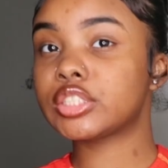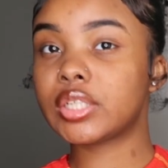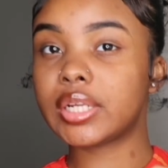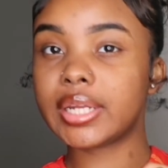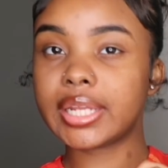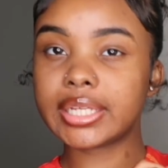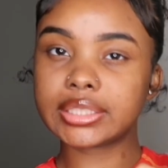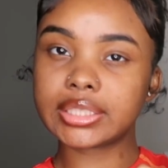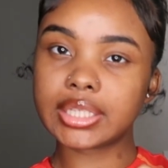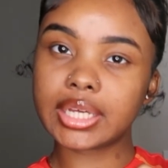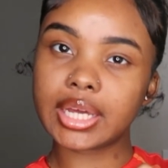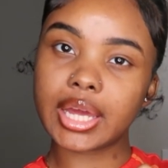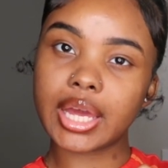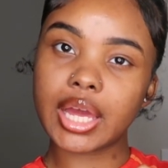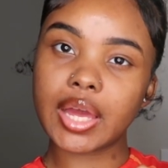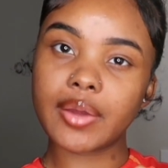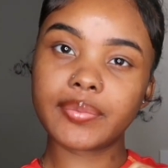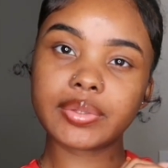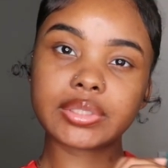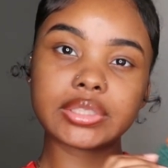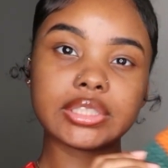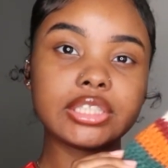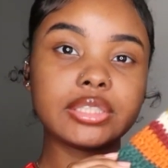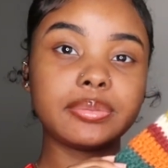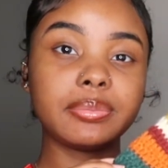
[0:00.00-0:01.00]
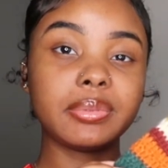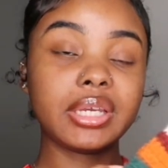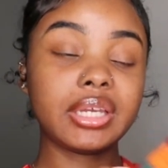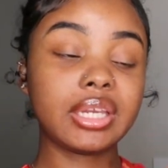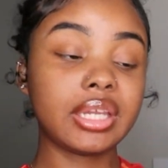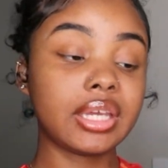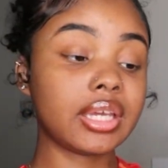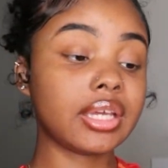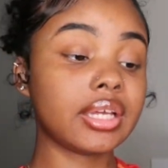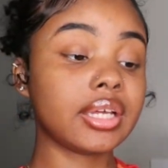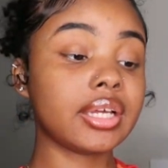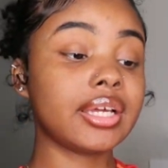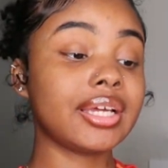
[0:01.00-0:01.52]
So next thing I have is this
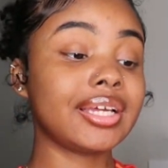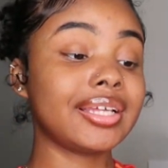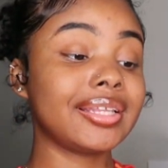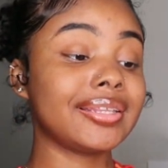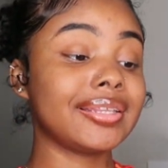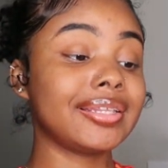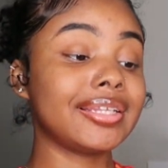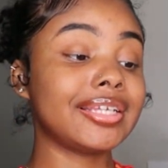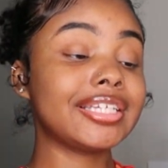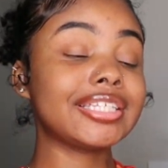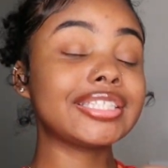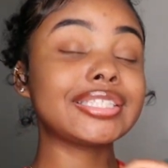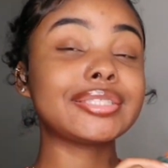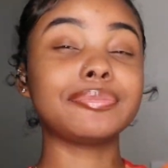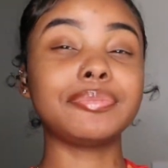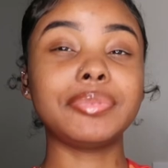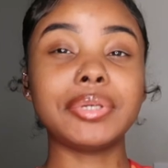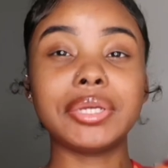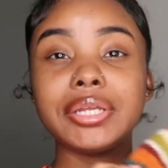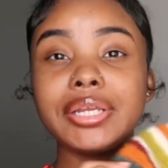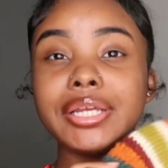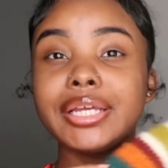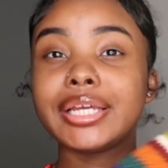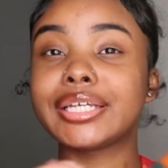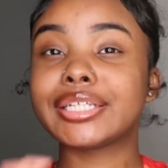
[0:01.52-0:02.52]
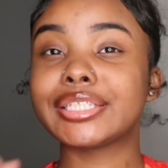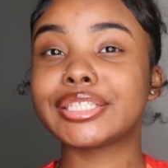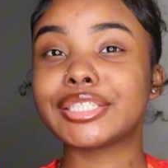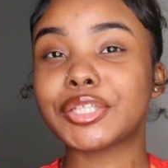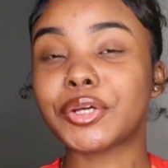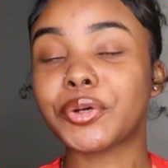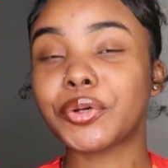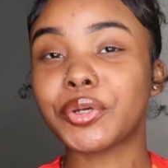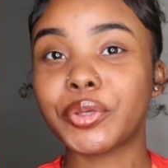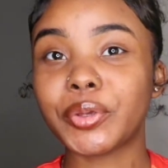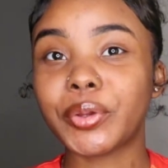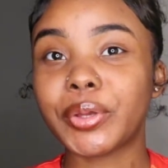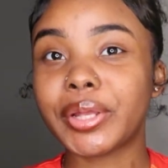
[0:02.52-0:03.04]
beanie. This beanie is
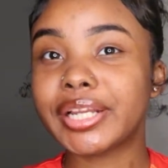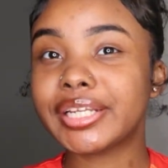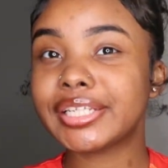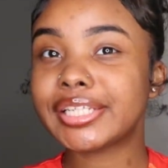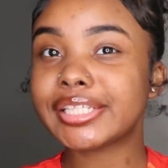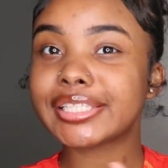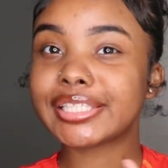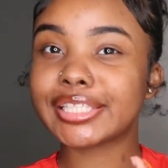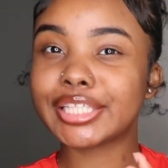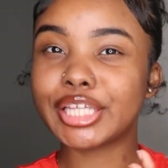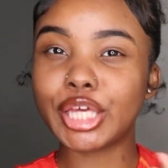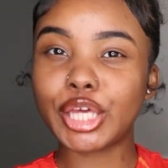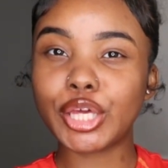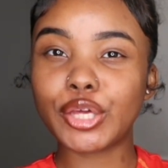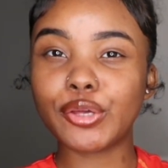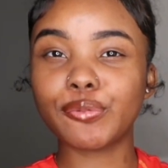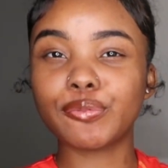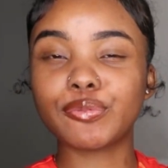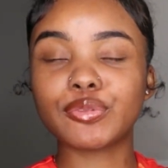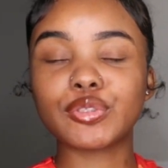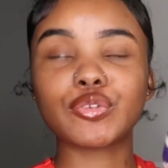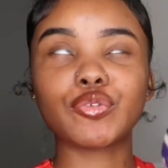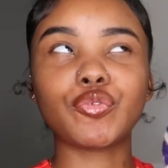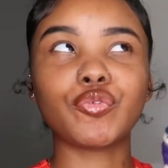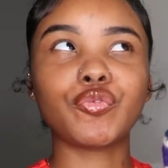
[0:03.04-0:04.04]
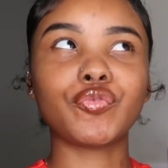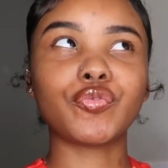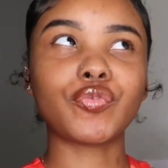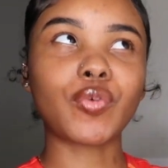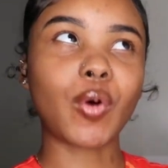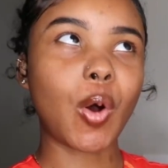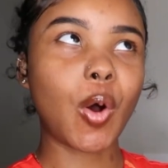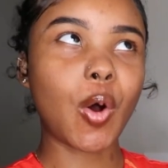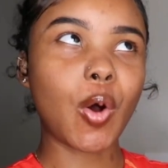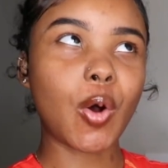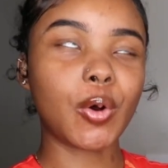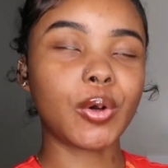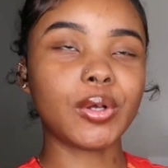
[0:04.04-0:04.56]
so cute and it just gives
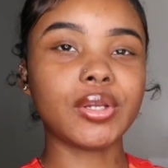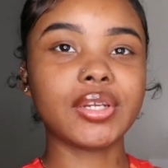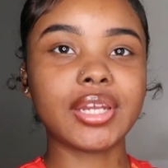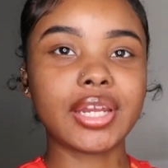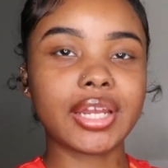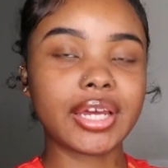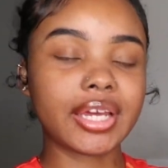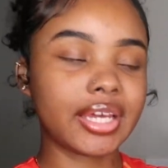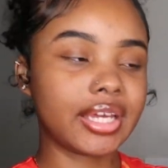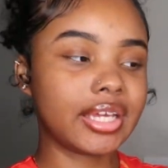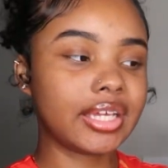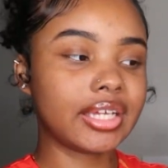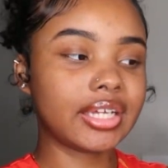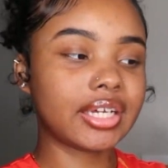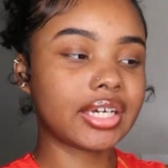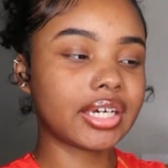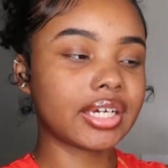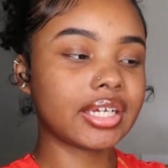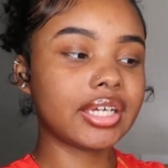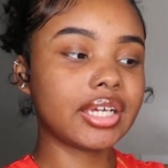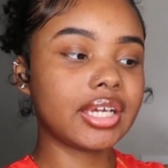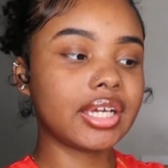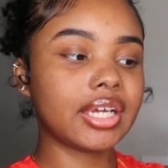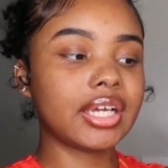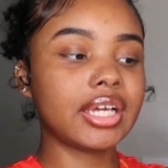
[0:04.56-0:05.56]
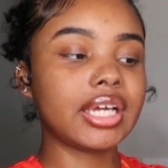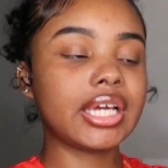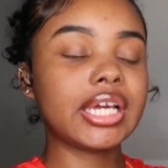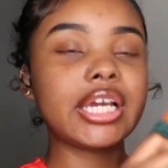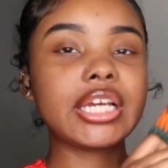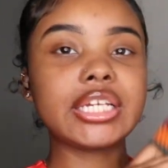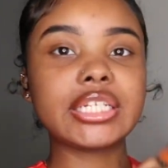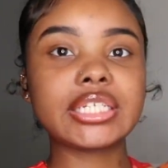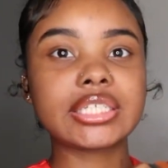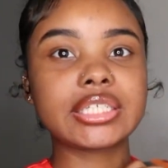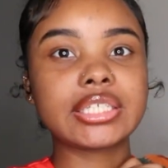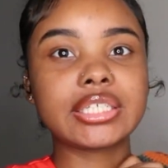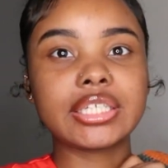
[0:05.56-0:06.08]
fall. Like,
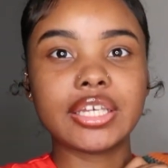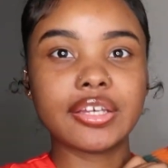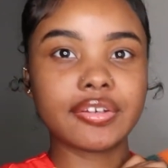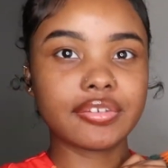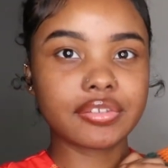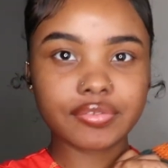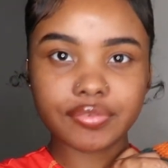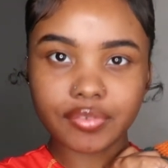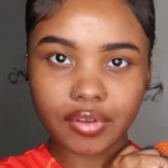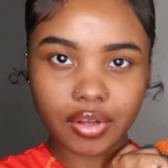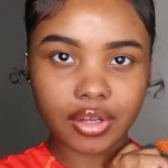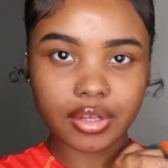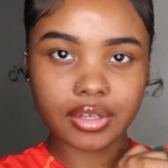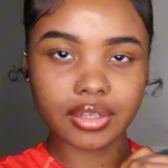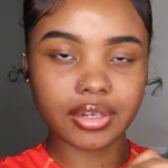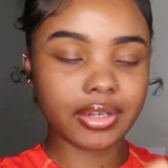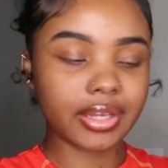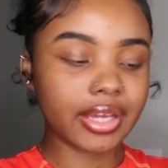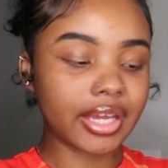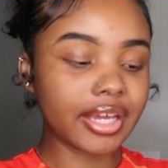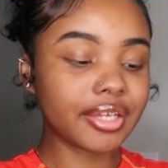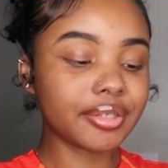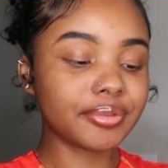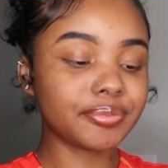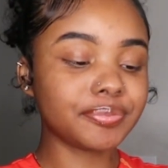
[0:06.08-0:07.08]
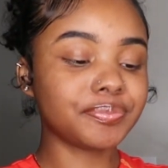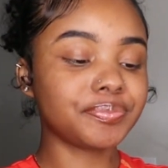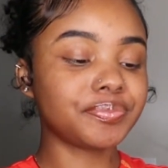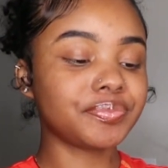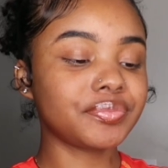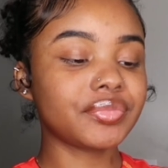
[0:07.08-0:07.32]
it just gives fall, okay?